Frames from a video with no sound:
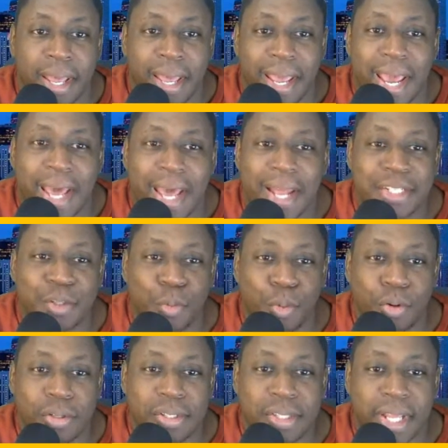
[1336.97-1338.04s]
Alexander
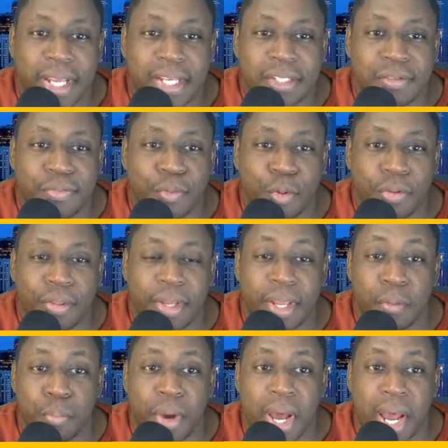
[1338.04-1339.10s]
Ward, thanks for the
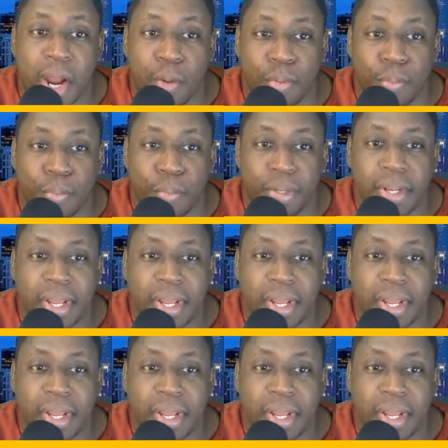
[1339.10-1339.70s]
empowerment.